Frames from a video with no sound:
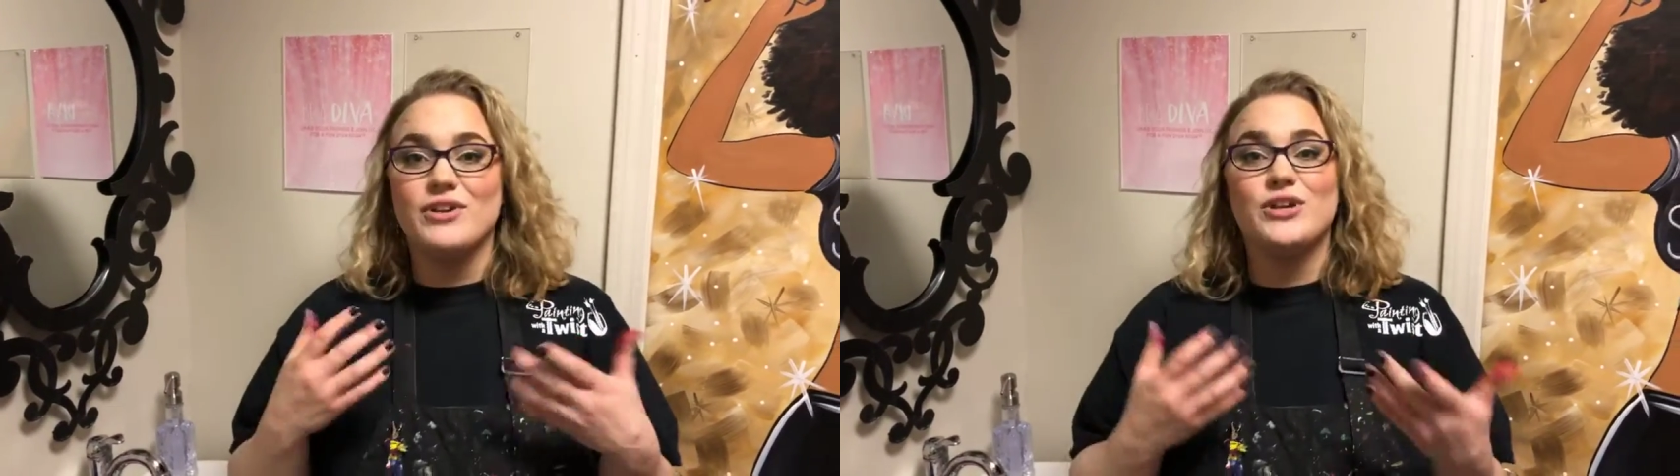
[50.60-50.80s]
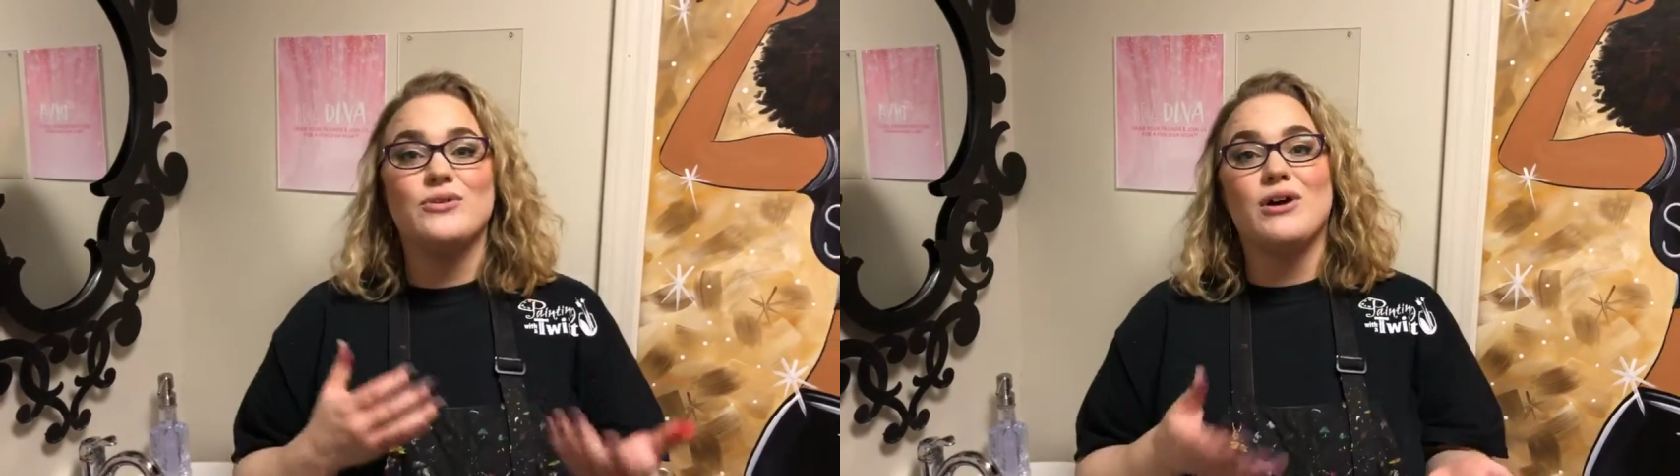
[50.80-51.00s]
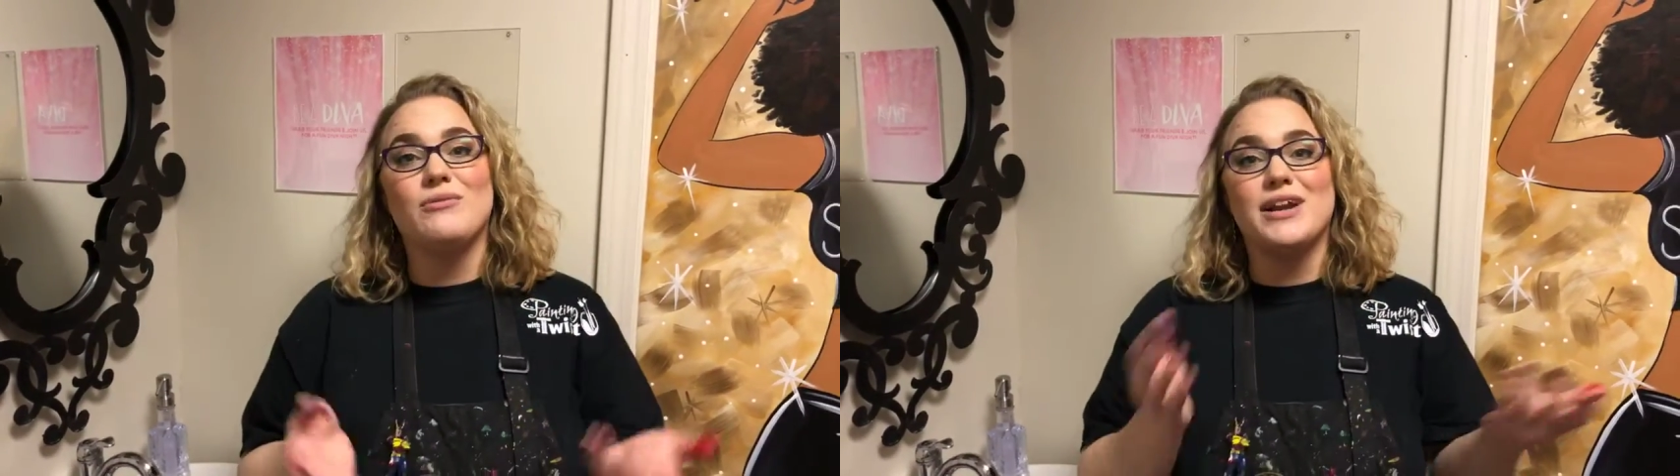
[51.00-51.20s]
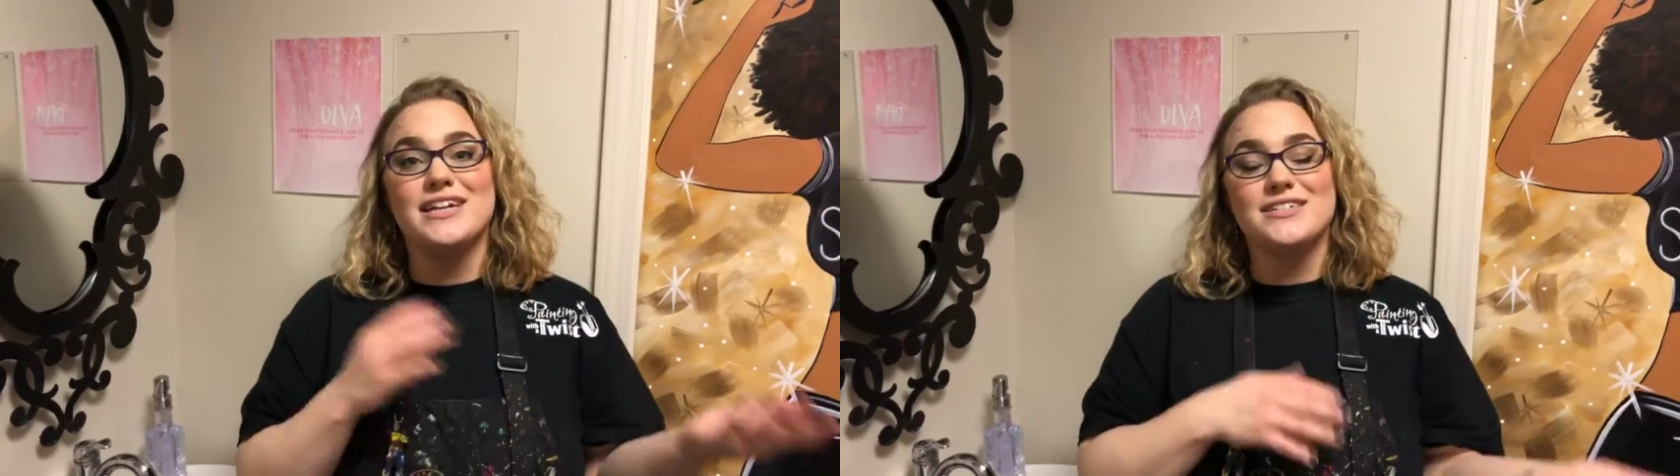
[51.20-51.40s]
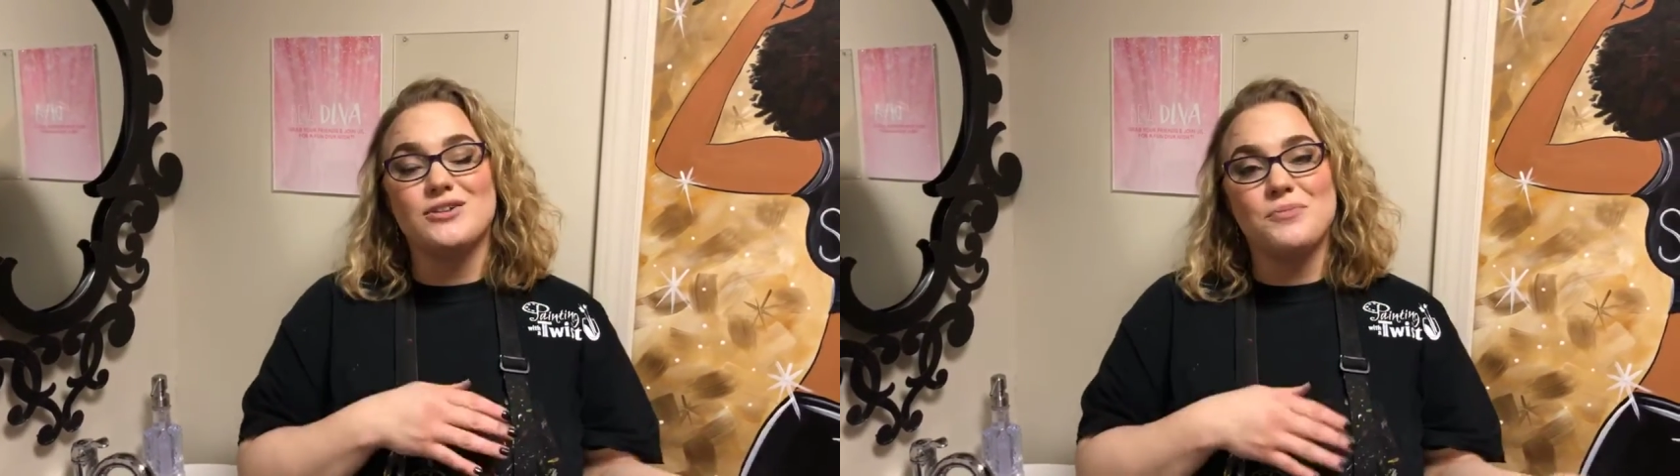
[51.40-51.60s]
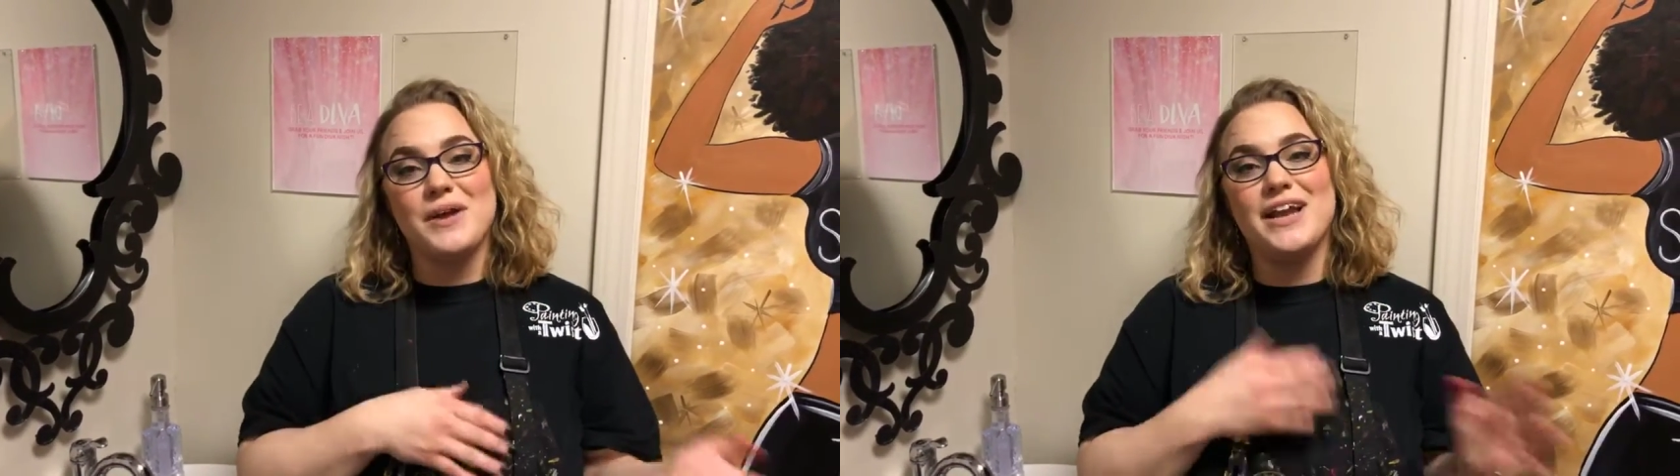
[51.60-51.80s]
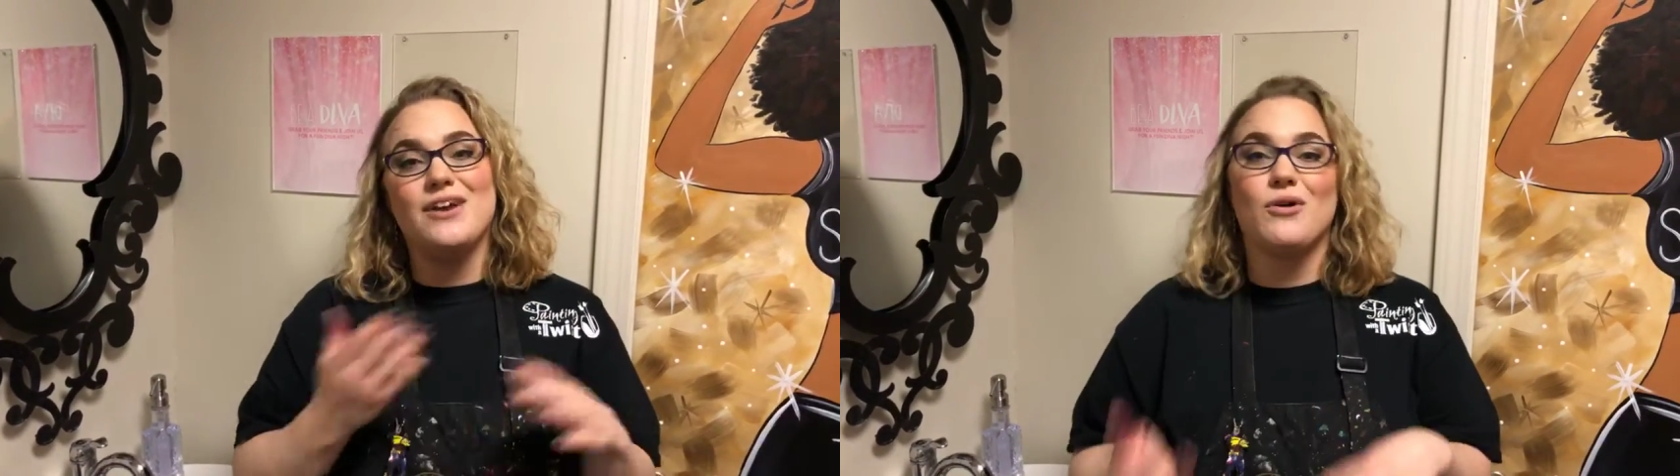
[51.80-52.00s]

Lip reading: you are ready to start painting or